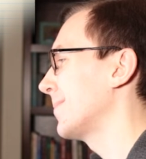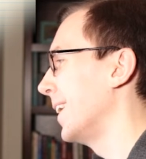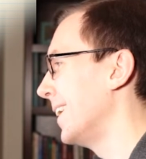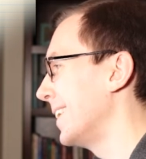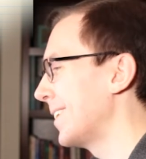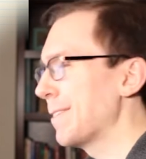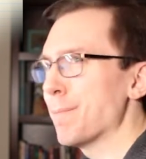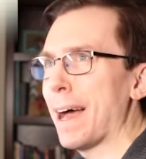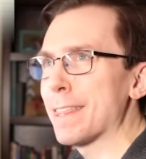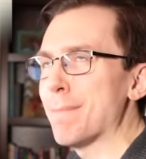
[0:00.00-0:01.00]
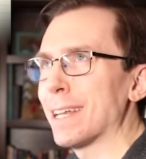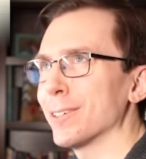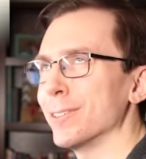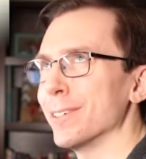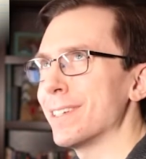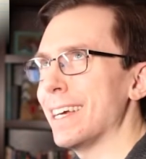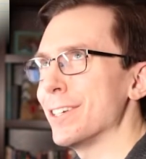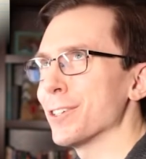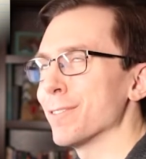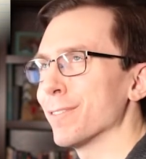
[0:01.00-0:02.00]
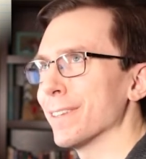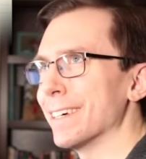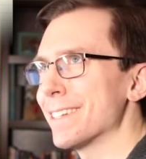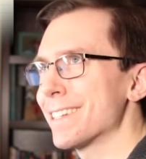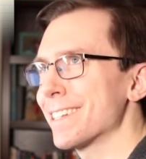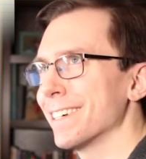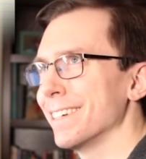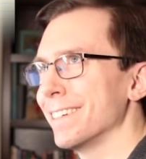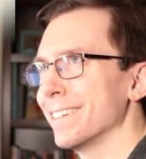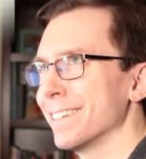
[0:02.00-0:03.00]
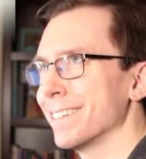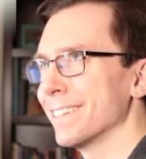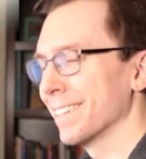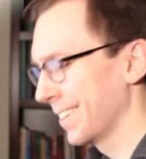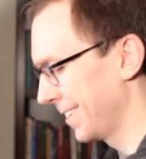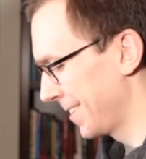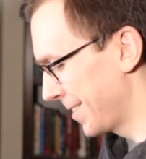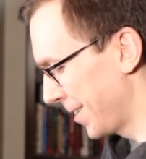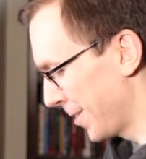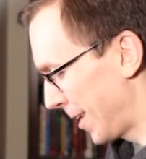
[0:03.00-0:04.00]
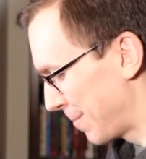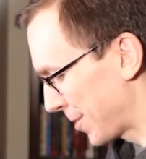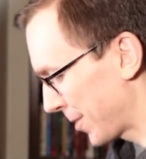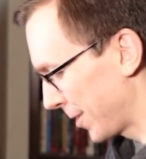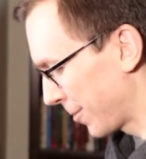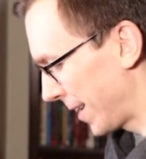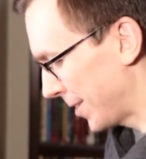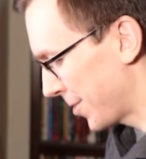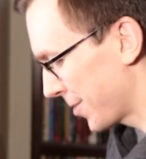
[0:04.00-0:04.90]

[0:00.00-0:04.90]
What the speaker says: I don't have a mathematical notation for this, so I'm just going to write